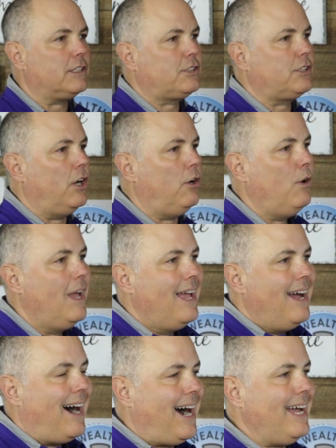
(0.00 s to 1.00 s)
So
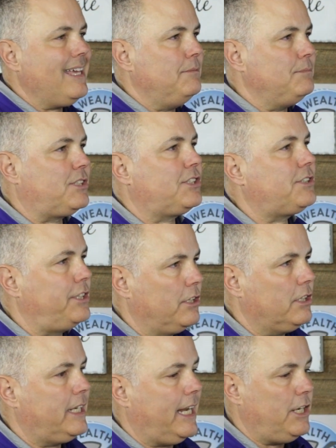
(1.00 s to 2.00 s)
I am
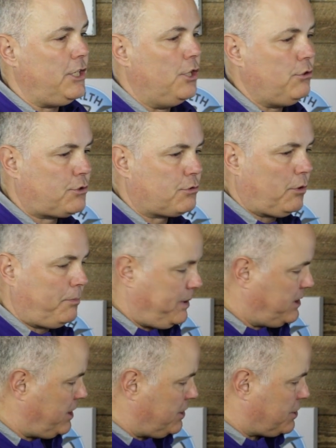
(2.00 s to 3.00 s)
still in a neutral
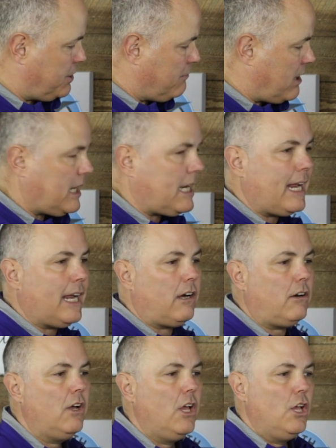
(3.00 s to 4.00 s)
position right
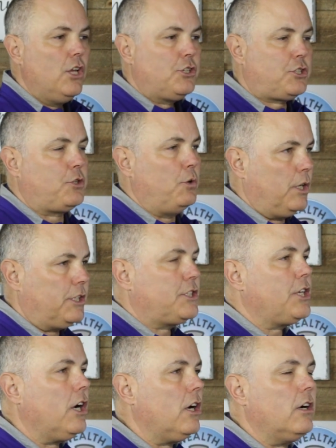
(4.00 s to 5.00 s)
now, short
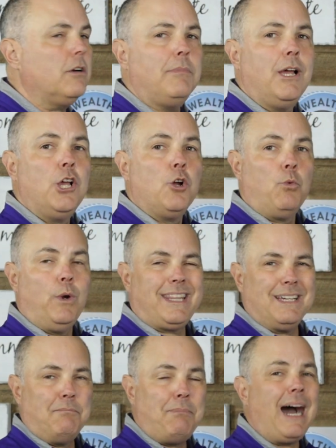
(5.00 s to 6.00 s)
term,
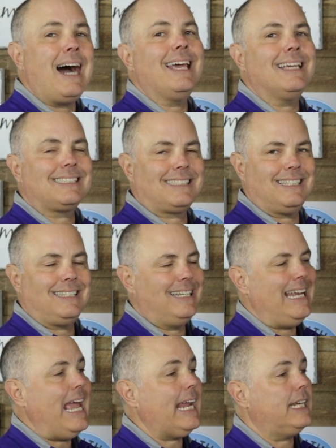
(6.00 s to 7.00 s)
with a bias to the
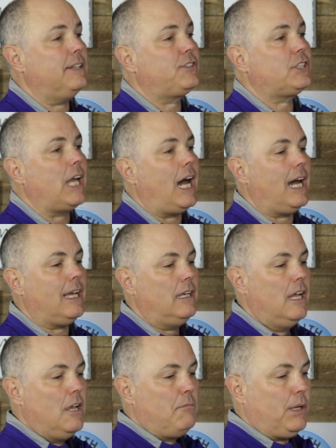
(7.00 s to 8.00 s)
negative
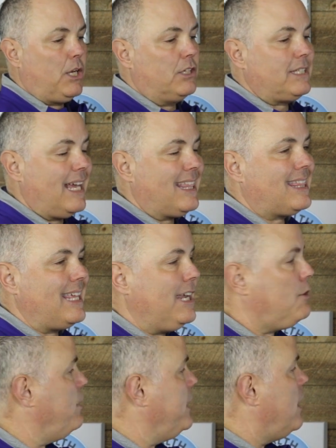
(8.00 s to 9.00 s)
side, because I
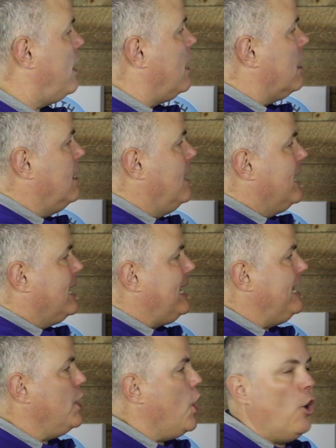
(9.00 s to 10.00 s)
think we are
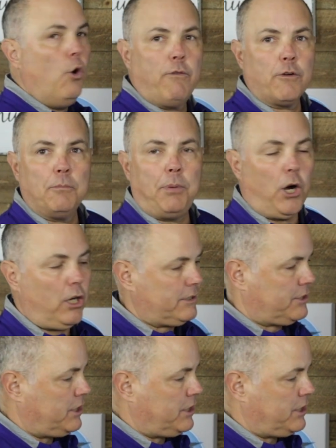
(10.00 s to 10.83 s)
in overbought